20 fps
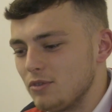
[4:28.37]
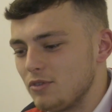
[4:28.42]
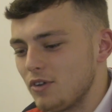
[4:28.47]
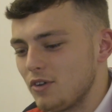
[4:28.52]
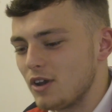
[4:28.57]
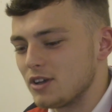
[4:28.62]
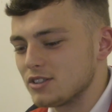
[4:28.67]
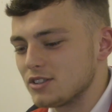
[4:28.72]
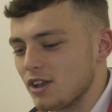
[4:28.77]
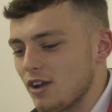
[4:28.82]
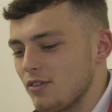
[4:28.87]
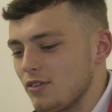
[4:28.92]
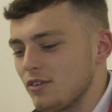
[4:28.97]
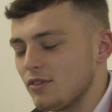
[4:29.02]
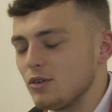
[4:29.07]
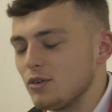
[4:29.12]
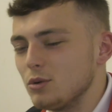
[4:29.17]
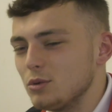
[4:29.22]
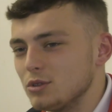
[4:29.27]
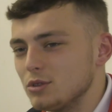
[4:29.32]
First half
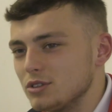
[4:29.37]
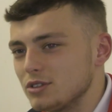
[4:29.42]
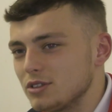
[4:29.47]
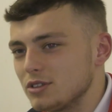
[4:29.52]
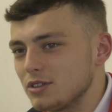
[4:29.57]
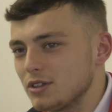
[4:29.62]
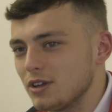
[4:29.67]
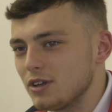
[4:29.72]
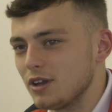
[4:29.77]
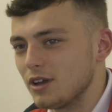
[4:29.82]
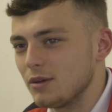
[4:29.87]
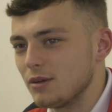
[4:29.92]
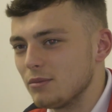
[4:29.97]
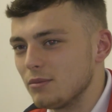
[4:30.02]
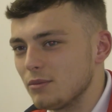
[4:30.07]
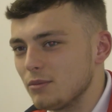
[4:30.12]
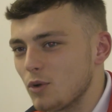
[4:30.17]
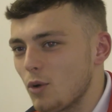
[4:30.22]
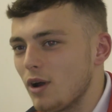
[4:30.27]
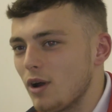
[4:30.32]
I thought was
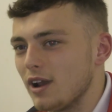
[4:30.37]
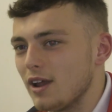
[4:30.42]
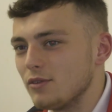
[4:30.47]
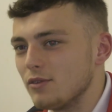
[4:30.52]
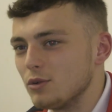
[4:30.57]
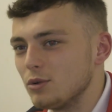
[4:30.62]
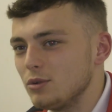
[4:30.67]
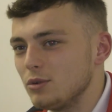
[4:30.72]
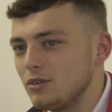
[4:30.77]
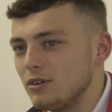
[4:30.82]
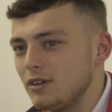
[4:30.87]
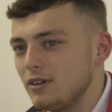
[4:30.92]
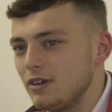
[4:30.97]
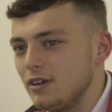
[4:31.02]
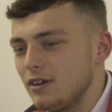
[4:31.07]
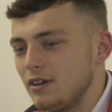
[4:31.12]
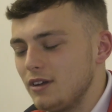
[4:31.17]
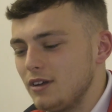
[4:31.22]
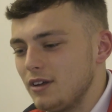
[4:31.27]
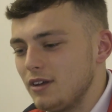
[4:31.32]
quite level.
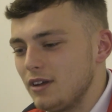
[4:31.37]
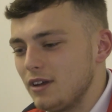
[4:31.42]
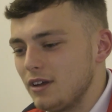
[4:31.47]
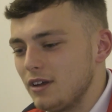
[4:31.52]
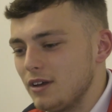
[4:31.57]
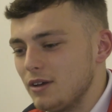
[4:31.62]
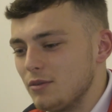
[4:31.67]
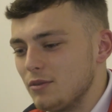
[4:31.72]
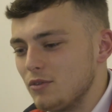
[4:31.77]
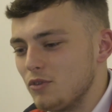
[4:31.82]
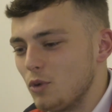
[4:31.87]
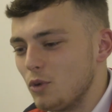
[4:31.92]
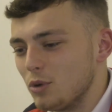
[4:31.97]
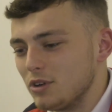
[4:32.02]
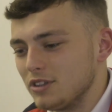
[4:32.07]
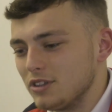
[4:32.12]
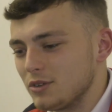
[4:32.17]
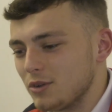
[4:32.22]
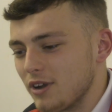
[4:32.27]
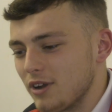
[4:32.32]

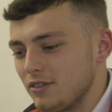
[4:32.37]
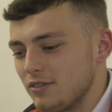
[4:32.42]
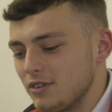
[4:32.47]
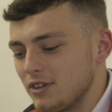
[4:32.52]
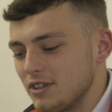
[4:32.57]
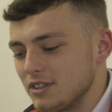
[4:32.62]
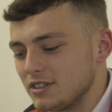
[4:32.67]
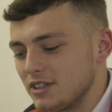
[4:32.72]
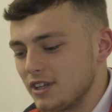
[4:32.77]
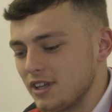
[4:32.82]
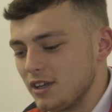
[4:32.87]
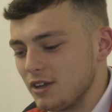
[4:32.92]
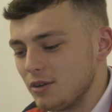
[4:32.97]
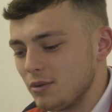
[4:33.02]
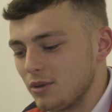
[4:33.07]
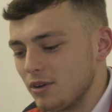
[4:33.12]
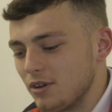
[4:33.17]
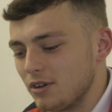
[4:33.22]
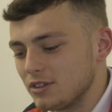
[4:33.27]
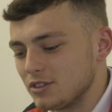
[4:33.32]
Fordy's great finish to
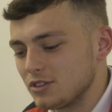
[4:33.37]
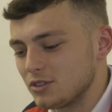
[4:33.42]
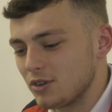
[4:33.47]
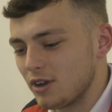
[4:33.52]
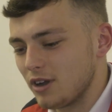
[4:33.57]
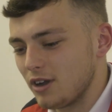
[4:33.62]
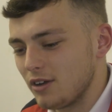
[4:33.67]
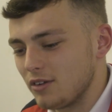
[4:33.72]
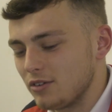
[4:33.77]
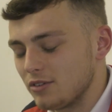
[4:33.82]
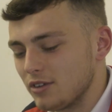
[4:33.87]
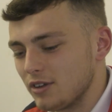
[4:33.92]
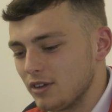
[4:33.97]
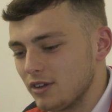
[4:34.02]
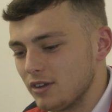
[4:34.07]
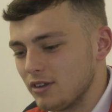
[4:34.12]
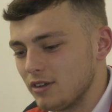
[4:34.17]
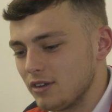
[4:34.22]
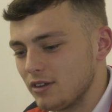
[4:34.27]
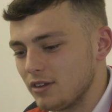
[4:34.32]
equalise straight
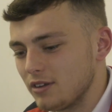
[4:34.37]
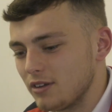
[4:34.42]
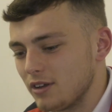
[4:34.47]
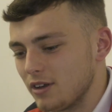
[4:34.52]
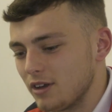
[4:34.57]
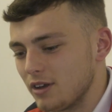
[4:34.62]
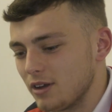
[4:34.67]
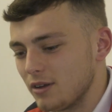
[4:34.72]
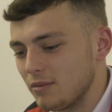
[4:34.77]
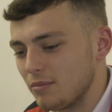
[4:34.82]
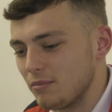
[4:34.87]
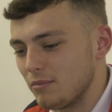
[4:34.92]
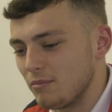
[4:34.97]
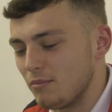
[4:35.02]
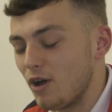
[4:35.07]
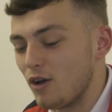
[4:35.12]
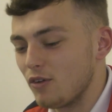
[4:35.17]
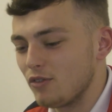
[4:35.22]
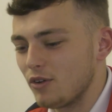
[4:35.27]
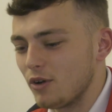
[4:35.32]
after.
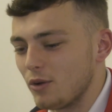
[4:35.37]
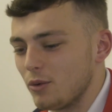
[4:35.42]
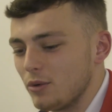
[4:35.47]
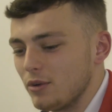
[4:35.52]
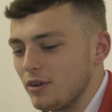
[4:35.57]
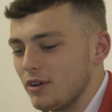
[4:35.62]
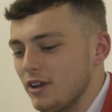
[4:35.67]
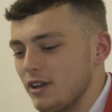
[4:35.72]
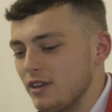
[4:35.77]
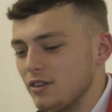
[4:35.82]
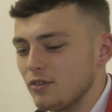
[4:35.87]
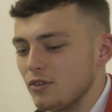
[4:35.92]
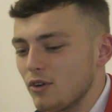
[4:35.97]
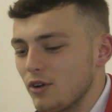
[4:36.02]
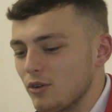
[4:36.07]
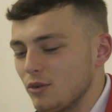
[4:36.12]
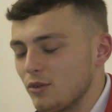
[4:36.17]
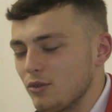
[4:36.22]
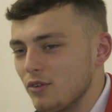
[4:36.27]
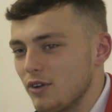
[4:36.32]
My fault in the
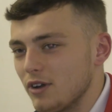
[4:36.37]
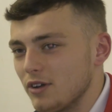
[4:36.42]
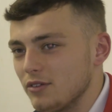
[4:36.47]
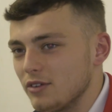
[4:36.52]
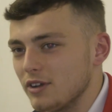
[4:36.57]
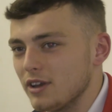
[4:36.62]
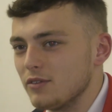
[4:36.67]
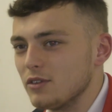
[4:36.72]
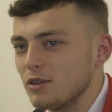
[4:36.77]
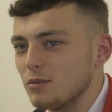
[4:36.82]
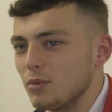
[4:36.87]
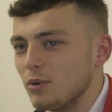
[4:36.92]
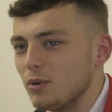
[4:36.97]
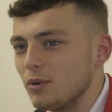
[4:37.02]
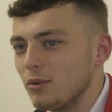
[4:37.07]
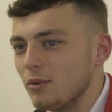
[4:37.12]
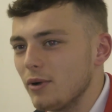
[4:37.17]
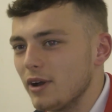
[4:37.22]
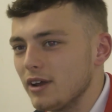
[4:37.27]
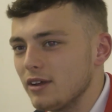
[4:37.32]
final third for giving the
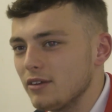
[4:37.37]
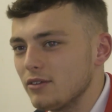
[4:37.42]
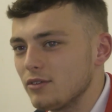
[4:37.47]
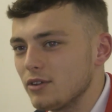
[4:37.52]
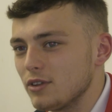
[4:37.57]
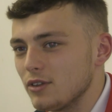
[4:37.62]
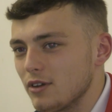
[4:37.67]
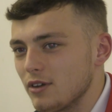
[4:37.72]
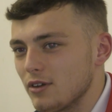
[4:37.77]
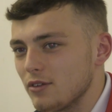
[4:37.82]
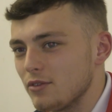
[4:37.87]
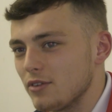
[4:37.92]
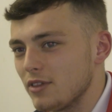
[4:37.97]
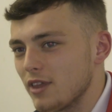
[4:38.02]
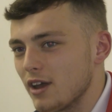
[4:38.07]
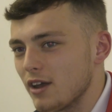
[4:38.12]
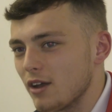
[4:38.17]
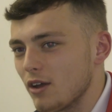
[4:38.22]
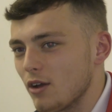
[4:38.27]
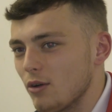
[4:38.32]
ball away for
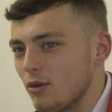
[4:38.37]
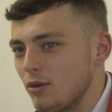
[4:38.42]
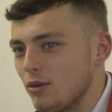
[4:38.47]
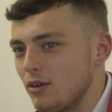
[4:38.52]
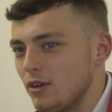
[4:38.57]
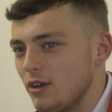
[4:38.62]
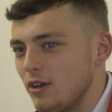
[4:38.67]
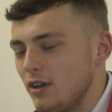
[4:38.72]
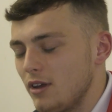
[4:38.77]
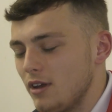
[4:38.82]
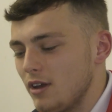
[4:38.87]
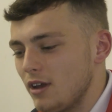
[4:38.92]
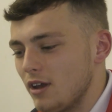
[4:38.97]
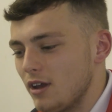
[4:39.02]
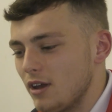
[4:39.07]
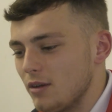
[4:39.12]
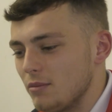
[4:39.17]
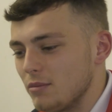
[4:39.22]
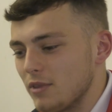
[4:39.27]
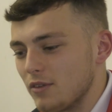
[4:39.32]
their goal.
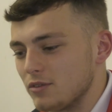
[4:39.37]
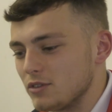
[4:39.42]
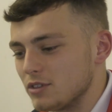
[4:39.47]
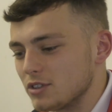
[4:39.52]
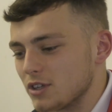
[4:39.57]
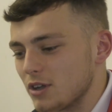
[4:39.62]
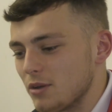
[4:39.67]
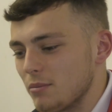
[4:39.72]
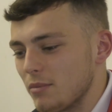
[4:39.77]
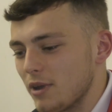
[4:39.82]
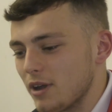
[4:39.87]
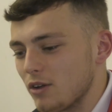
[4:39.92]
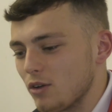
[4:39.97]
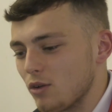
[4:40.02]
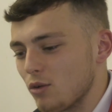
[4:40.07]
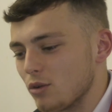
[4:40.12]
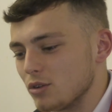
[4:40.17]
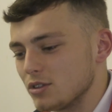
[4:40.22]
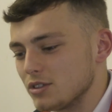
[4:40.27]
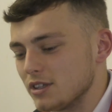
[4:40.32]
They've just come back
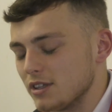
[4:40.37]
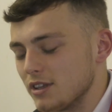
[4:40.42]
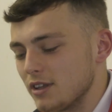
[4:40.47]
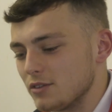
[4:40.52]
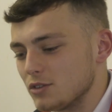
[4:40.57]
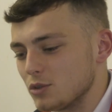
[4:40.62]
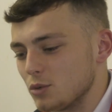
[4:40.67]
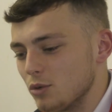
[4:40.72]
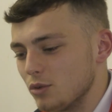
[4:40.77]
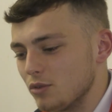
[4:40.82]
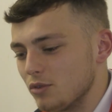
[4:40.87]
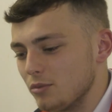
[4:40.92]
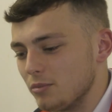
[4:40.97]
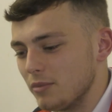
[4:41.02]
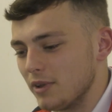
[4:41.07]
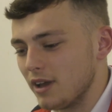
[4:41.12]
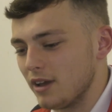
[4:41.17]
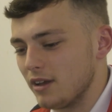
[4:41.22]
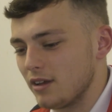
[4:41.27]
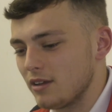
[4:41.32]
and crossed it, and they've scored
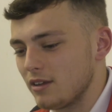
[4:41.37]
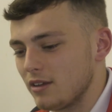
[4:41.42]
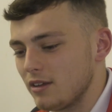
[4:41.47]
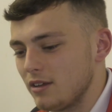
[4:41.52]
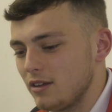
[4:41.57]
from that.